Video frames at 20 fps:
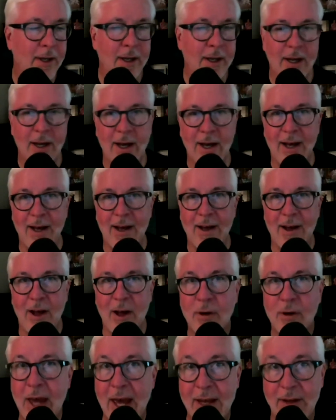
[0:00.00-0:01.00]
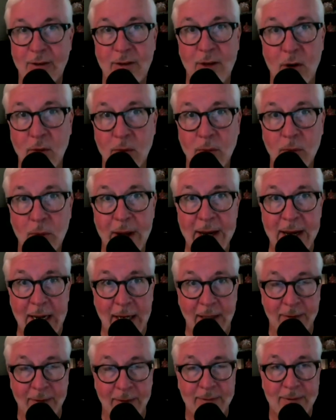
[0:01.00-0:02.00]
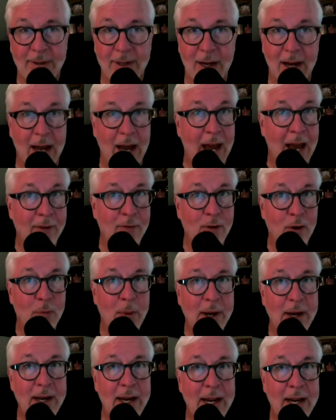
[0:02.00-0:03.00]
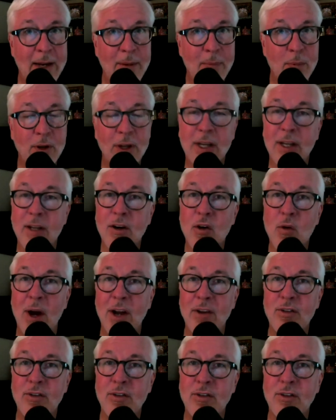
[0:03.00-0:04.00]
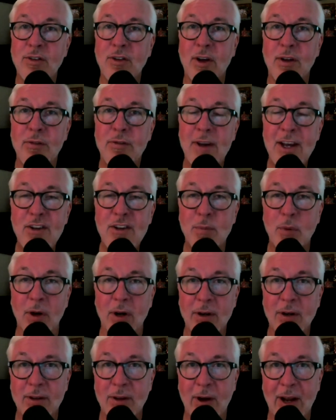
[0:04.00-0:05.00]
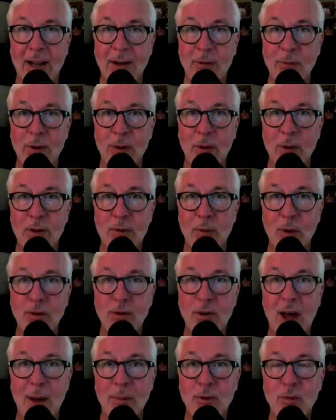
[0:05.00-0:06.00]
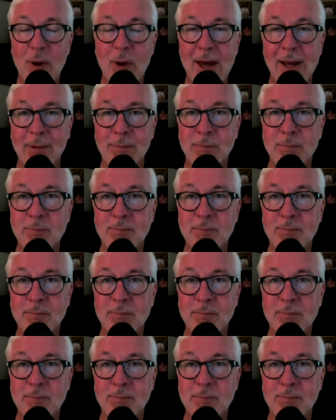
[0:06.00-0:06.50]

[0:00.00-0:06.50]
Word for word: Uh, okay, so Whitney, have there been any particular questions on Facebook that we want to throw Tom's way?